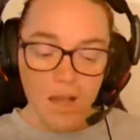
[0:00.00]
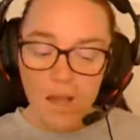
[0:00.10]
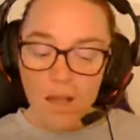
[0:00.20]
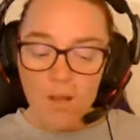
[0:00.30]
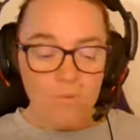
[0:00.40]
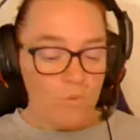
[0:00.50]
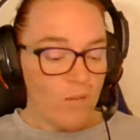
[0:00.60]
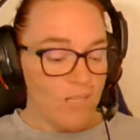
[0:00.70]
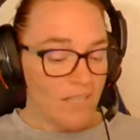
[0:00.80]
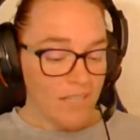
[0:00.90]
"Oh,
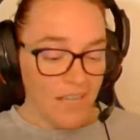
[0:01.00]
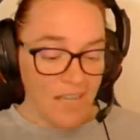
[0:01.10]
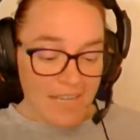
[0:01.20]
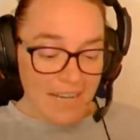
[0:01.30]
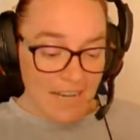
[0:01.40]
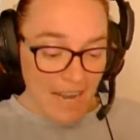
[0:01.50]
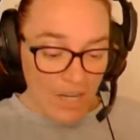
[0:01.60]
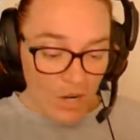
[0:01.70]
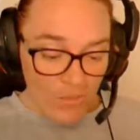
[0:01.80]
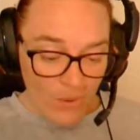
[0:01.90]
Marilla, can I
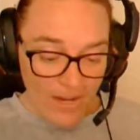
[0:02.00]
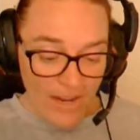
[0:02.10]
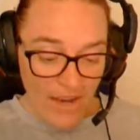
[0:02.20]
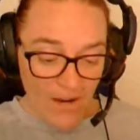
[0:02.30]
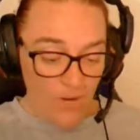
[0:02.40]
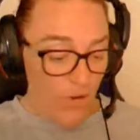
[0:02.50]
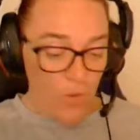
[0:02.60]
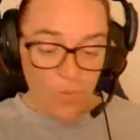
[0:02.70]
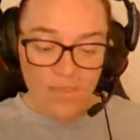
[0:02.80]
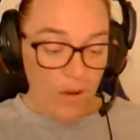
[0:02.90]
go right now,
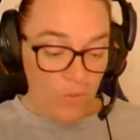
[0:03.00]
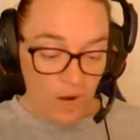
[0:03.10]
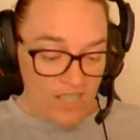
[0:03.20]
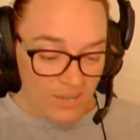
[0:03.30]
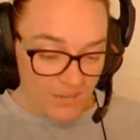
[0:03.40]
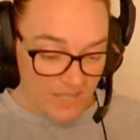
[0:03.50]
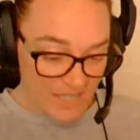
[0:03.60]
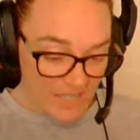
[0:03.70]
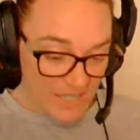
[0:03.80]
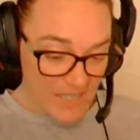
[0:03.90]
without washing my
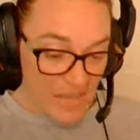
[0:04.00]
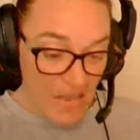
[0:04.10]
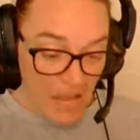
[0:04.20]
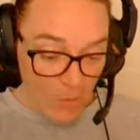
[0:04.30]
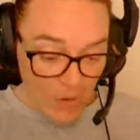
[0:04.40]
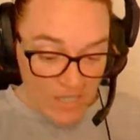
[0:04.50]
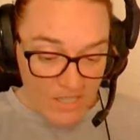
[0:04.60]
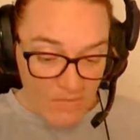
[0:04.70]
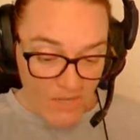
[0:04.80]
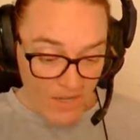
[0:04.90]
dishes? I'll wash
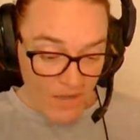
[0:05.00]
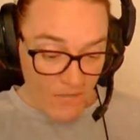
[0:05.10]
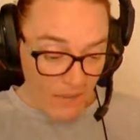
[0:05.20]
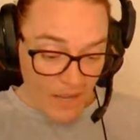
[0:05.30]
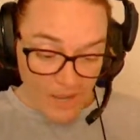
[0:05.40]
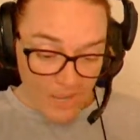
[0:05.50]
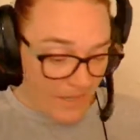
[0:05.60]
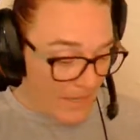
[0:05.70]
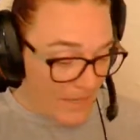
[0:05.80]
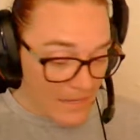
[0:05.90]
them when I come back, but
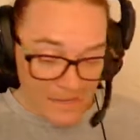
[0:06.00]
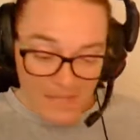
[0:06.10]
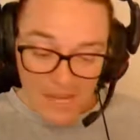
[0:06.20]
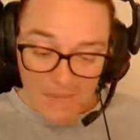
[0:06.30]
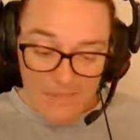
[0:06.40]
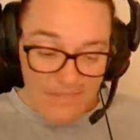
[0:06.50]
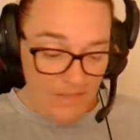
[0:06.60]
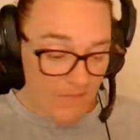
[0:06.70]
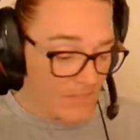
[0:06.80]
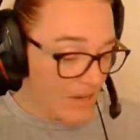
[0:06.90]
I cannot tie
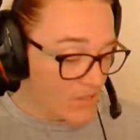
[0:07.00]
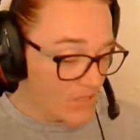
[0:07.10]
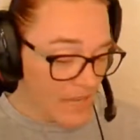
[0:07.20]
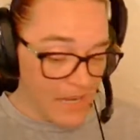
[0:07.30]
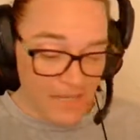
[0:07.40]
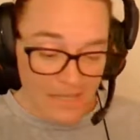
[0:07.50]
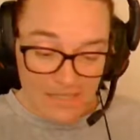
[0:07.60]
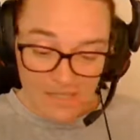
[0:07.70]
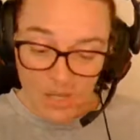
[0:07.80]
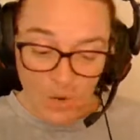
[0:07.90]
myself down to
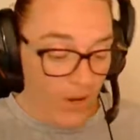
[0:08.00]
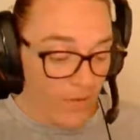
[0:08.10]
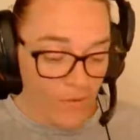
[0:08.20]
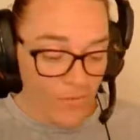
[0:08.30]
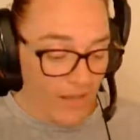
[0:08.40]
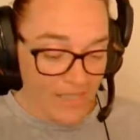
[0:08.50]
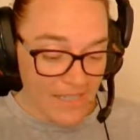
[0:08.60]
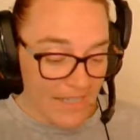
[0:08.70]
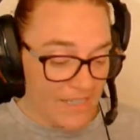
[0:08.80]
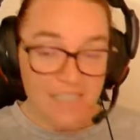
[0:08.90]
anything so
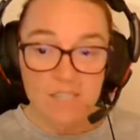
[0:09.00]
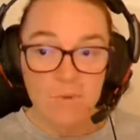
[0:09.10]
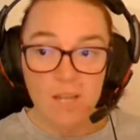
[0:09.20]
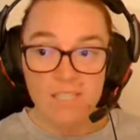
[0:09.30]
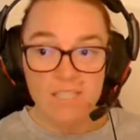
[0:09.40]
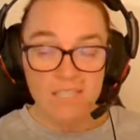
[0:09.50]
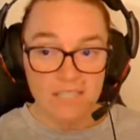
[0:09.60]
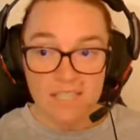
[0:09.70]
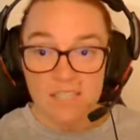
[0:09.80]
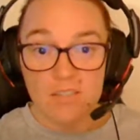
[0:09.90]
unromantic as dishwashing at
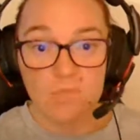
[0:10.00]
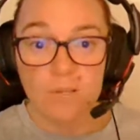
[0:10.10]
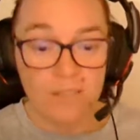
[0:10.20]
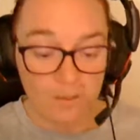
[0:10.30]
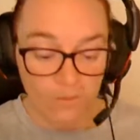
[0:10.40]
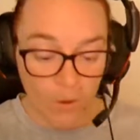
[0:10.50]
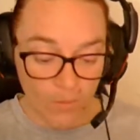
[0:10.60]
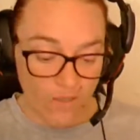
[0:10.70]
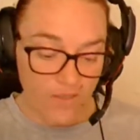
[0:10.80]
this thrilling moment."